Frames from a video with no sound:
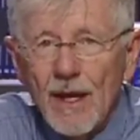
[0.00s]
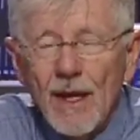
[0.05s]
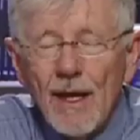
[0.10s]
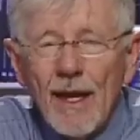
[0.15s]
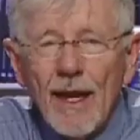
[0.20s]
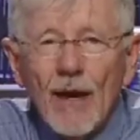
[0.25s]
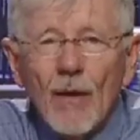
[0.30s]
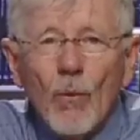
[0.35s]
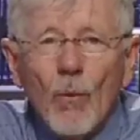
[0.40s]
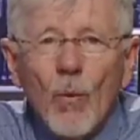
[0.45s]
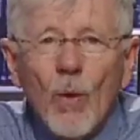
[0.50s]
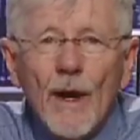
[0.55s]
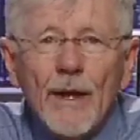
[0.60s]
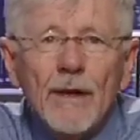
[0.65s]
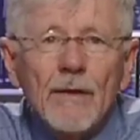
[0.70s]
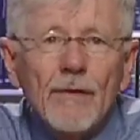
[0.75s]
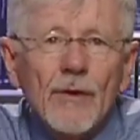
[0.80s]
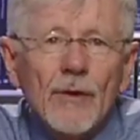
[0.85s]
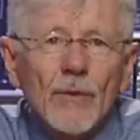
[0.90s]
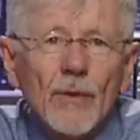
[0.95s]
And one
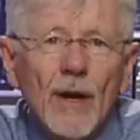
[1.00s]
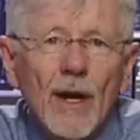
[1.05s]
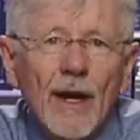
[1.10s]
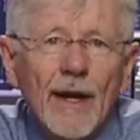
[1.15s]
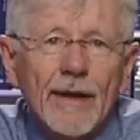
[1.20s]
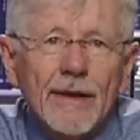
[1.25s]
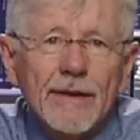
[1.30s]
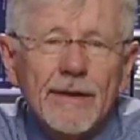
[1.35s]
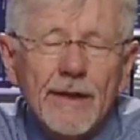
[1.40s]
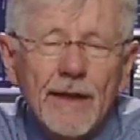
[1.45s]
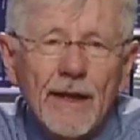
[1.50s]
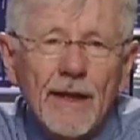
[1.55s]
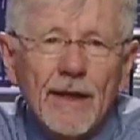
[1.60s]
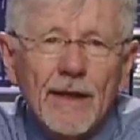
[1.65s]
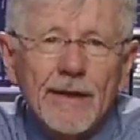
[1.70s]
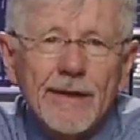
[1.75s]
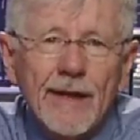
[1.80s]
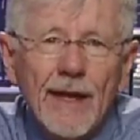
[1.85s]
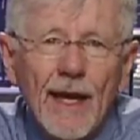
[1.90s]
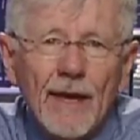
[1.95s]
of the rights
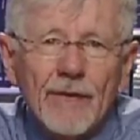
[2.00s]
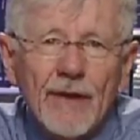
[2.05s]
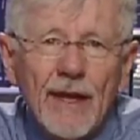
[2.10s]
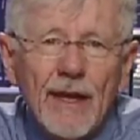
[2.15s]
is to have an